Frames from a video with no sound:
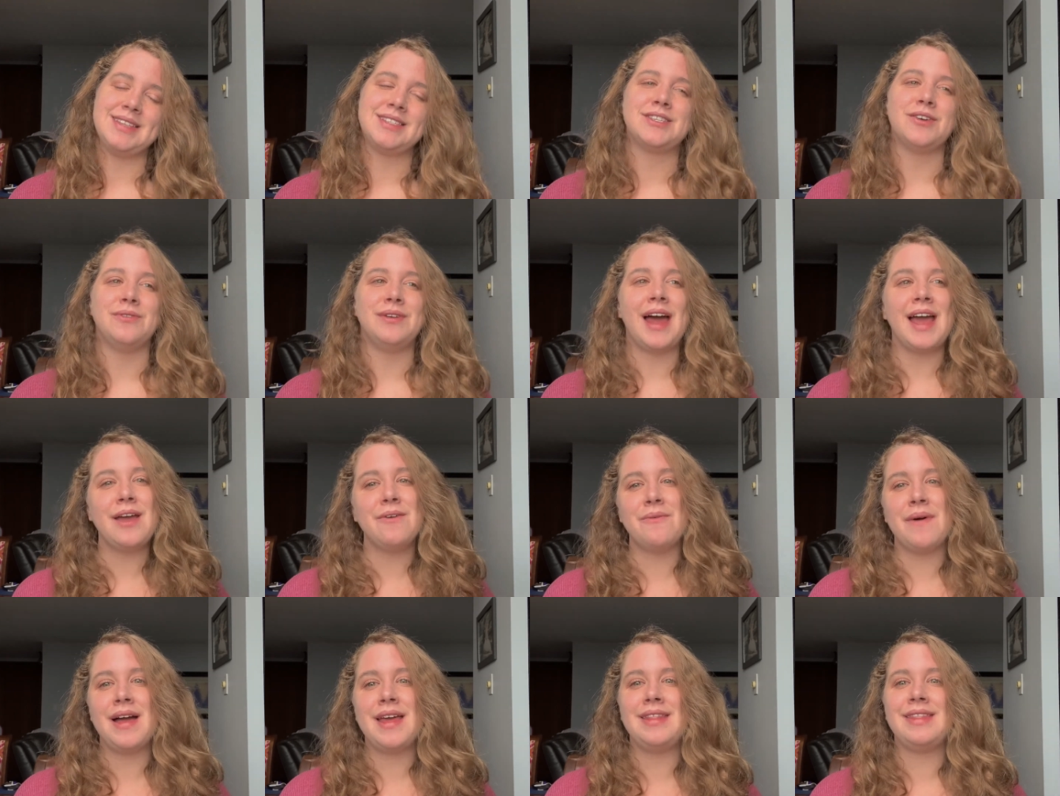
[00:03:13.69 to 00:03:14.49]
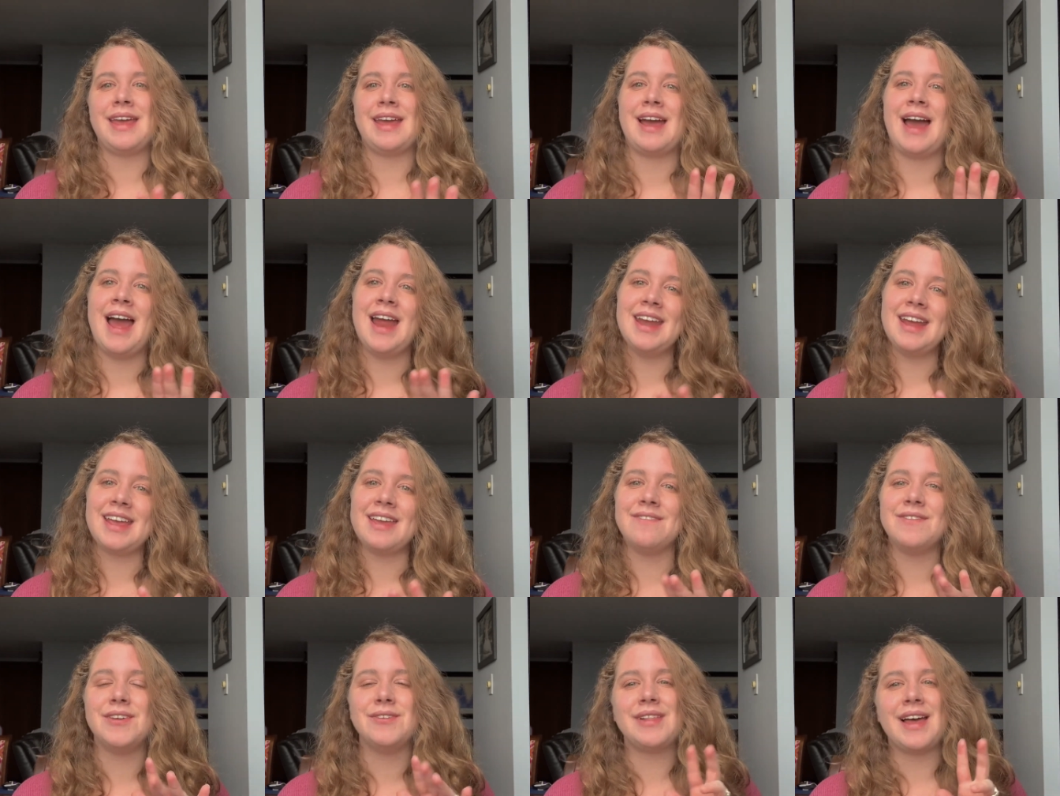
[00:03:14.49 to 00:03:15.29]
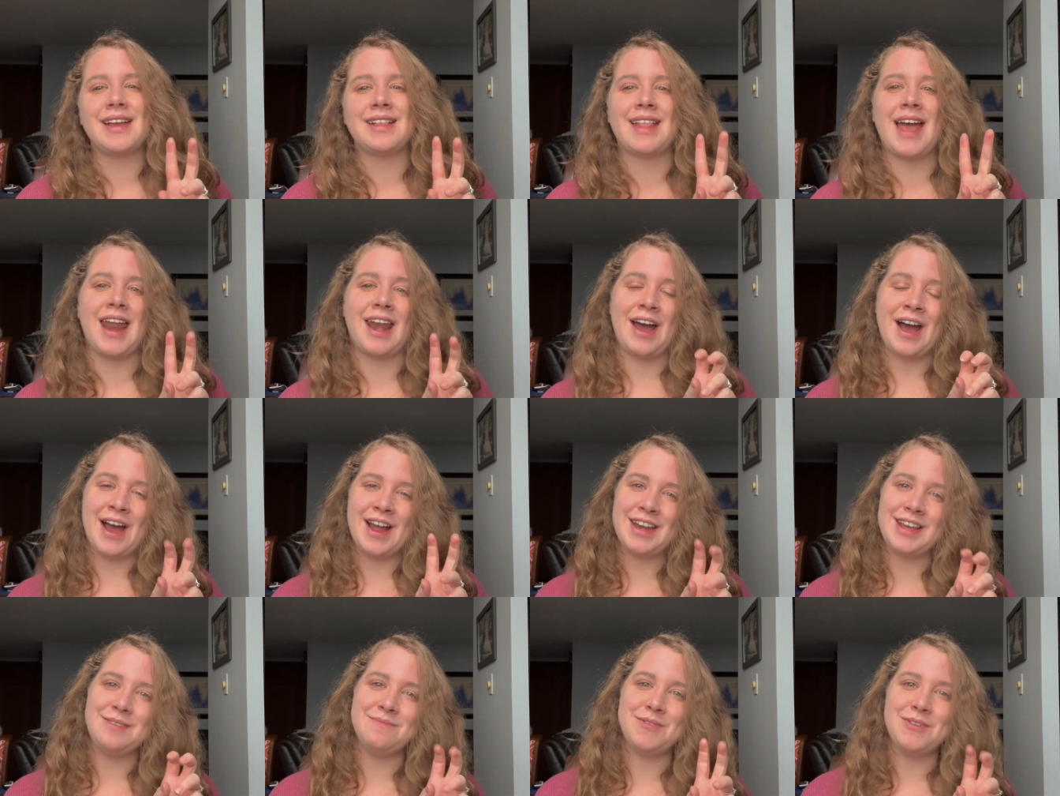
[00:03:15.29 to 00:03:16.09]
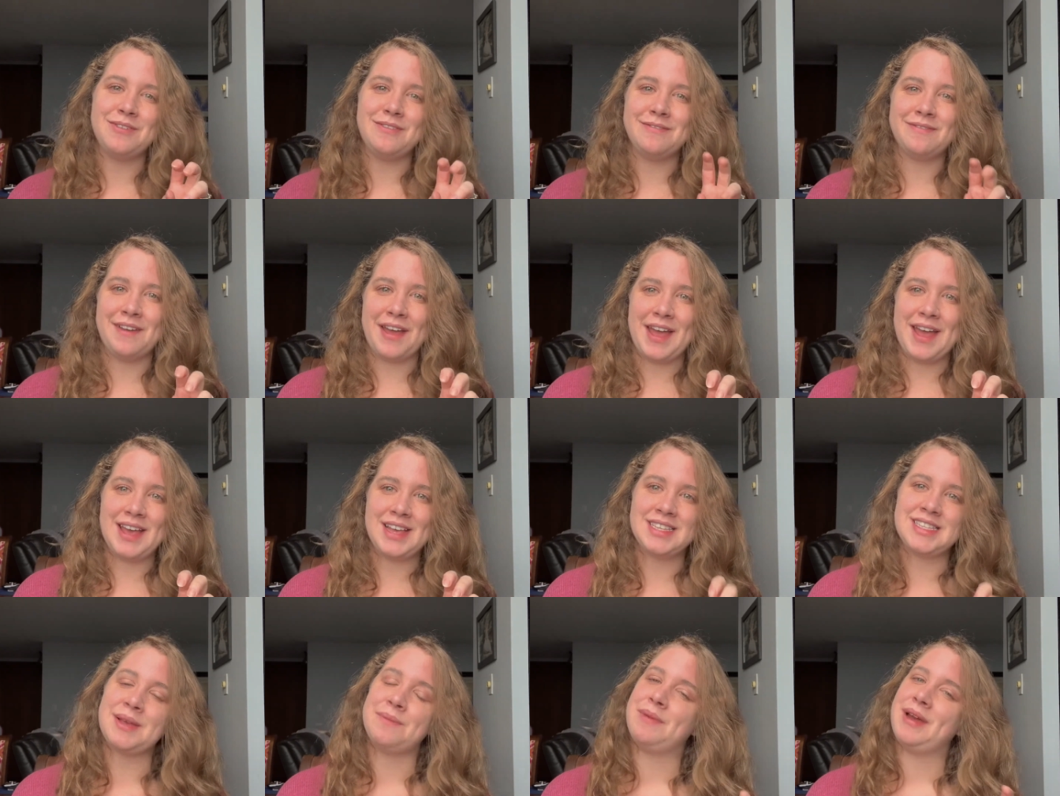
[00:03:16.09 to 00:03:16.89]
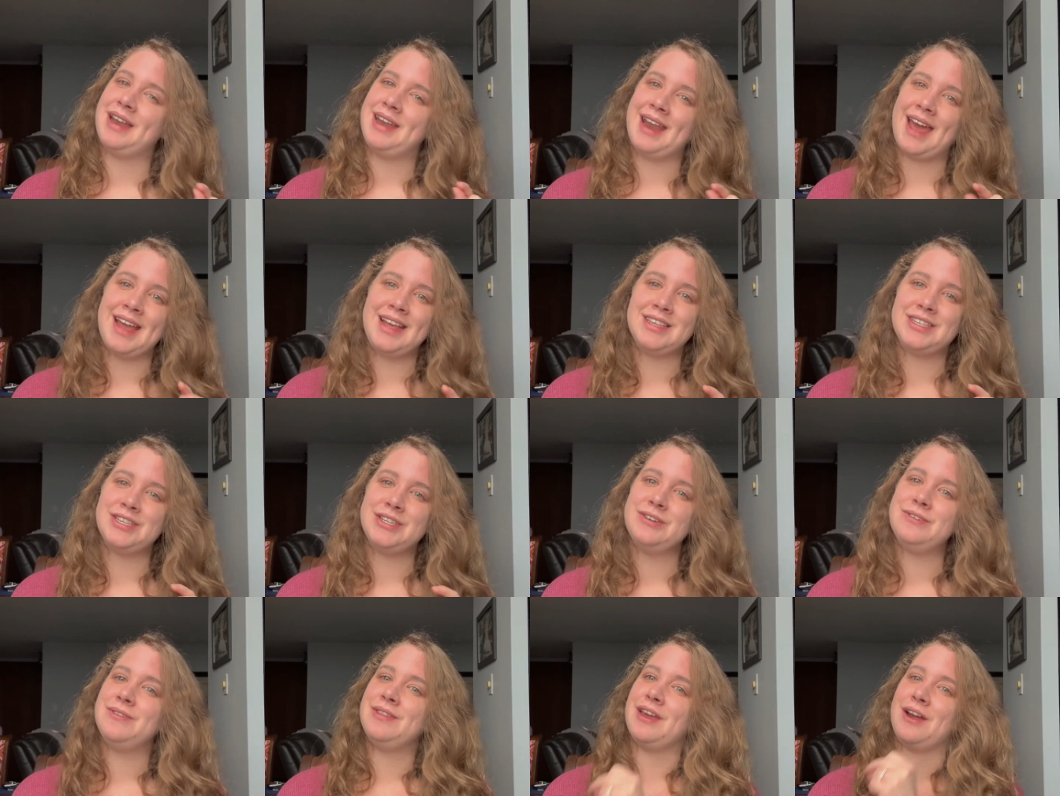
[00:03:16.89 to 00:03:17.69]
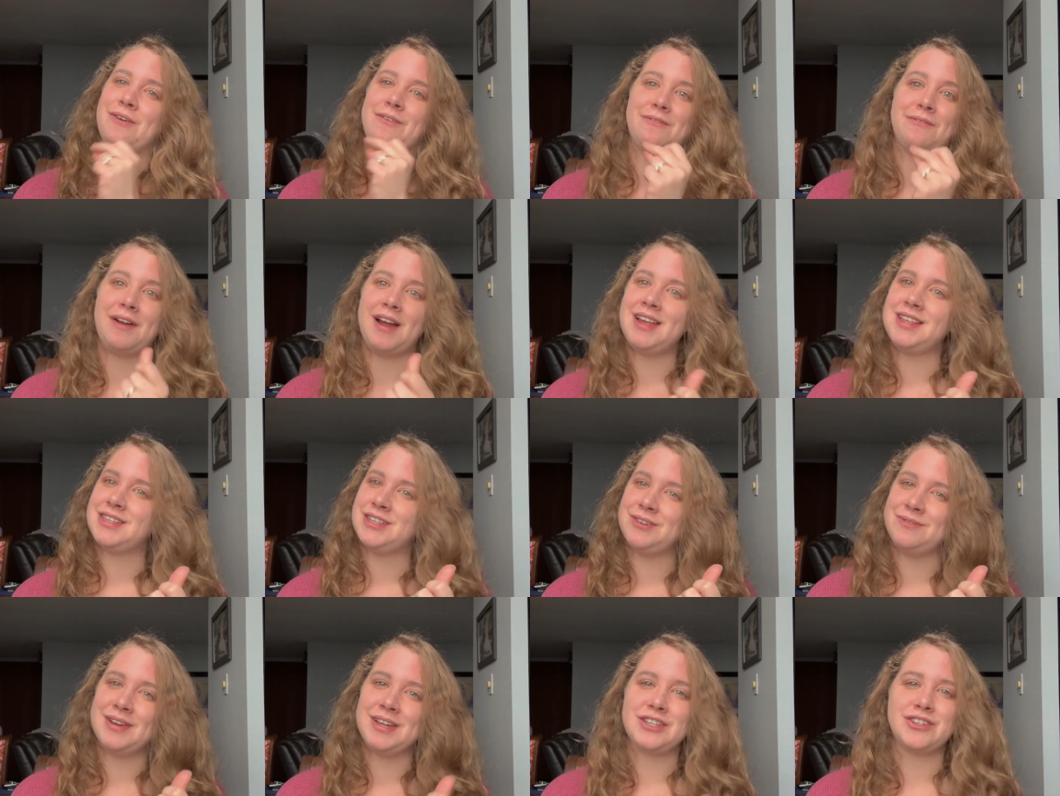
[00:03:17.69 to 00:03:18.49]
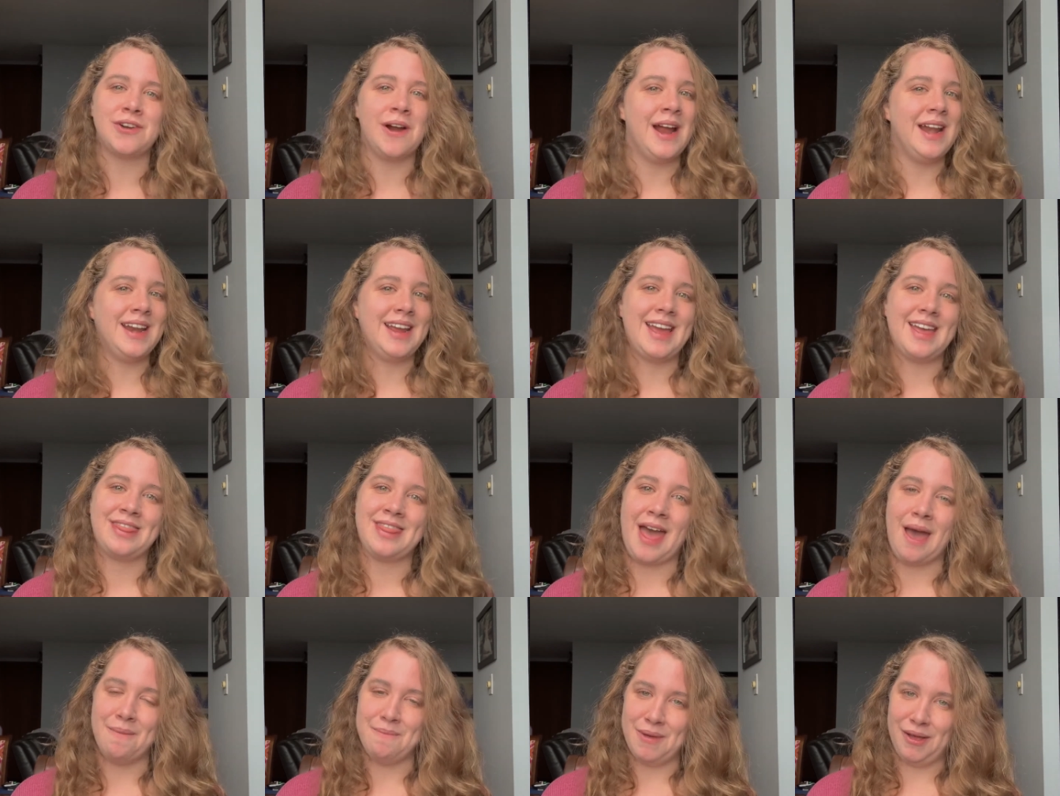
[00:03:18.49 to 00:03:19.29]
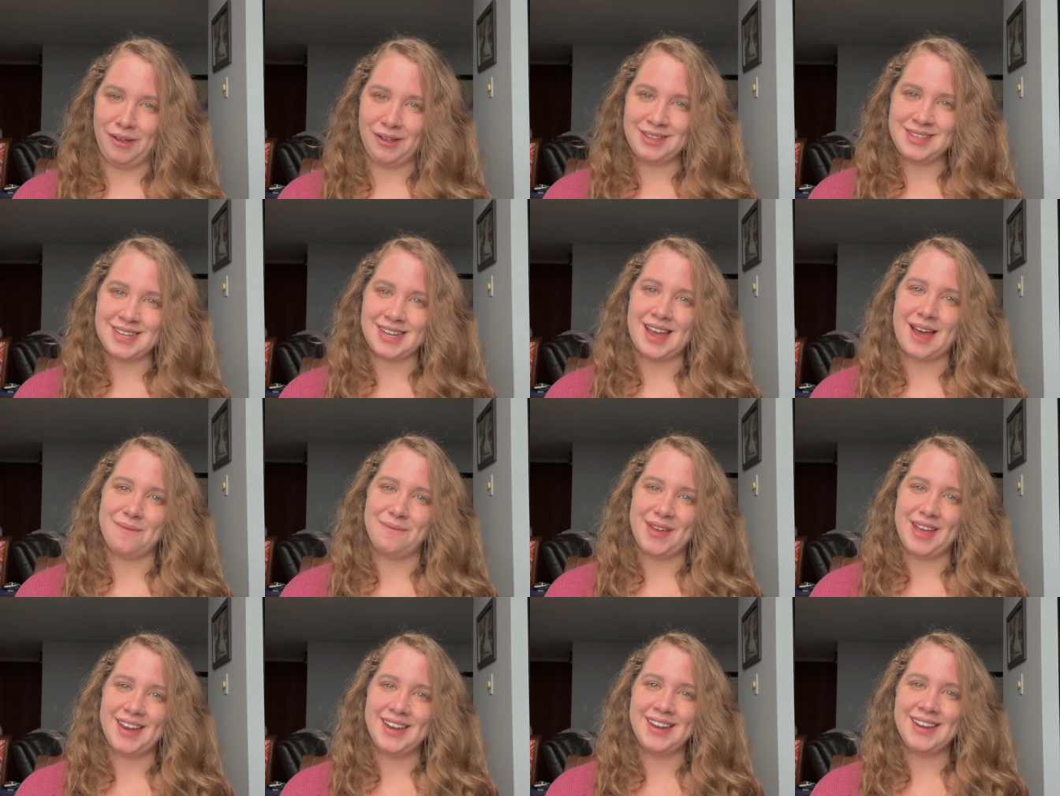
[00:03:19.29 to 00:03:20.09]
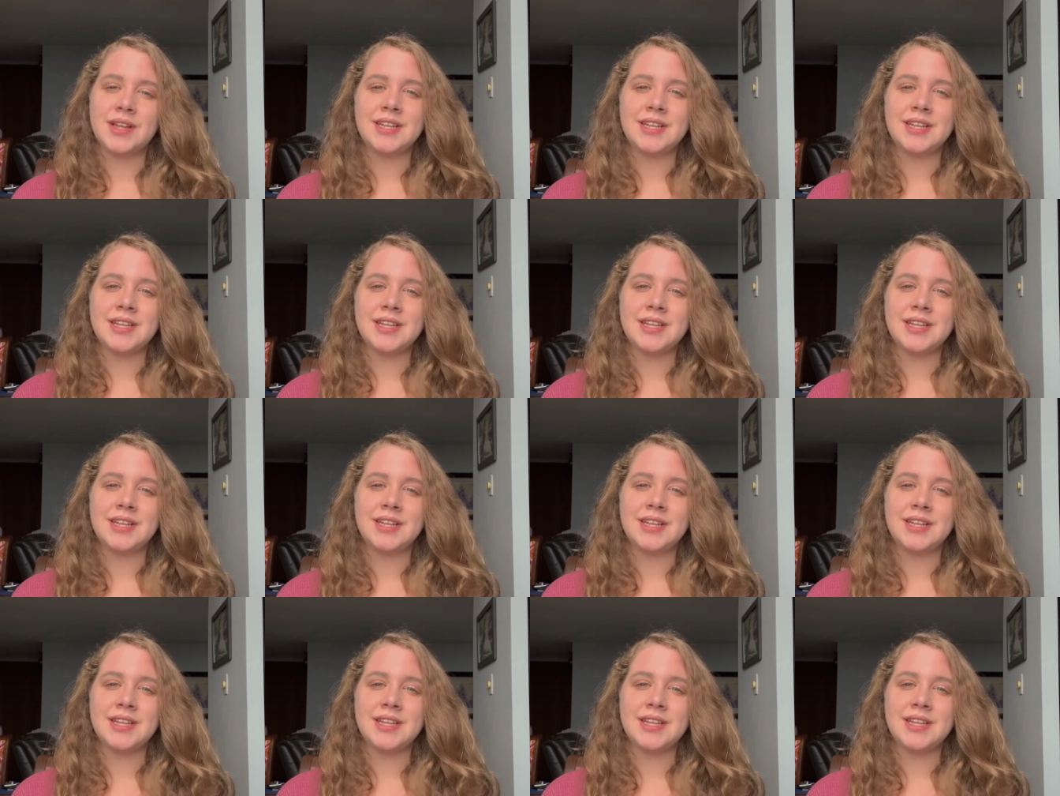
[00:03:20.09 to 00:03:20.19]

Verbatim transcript: So night one, they kind of give you like that honeymoon phase, but night two, they're right to it trying to get that milk to come in.